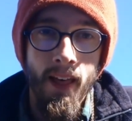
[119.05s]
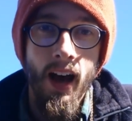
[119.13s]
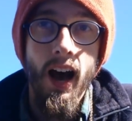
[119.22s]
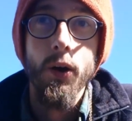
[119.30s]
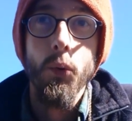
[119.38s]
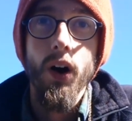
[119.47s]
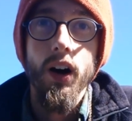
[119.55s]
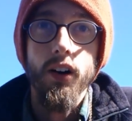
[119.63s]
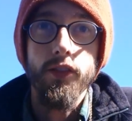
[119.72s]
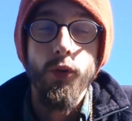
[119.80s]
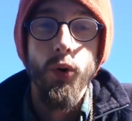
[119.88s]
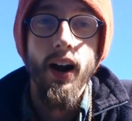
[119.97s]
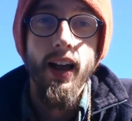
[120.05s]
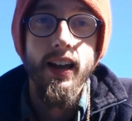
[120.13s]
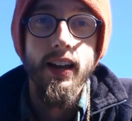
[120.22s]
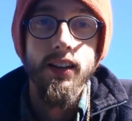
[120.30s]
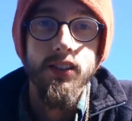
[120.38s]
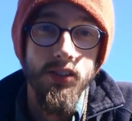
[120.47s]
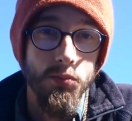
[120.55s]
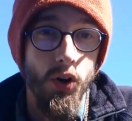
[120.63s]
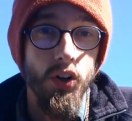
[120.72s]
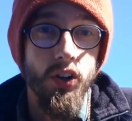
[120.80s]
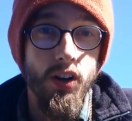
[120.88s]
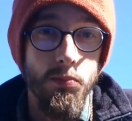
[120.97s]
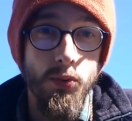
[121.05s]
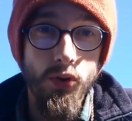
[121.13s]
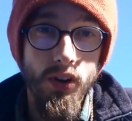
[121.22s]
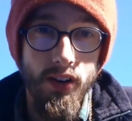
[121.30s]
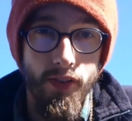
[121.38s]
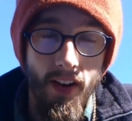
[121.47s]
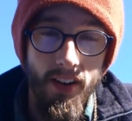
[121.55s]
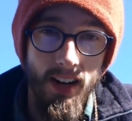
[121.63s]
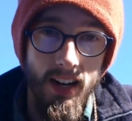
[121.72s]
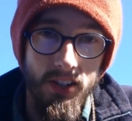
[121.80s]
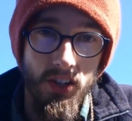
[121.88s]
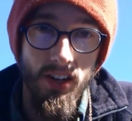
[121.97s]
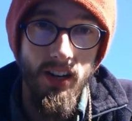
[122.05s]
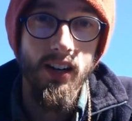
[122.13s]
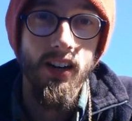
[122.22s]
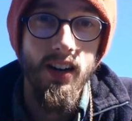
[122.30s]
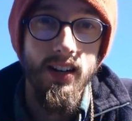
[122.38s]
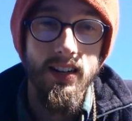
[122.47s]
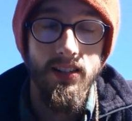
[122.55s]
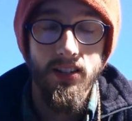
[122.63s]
I work for a small community foundation here in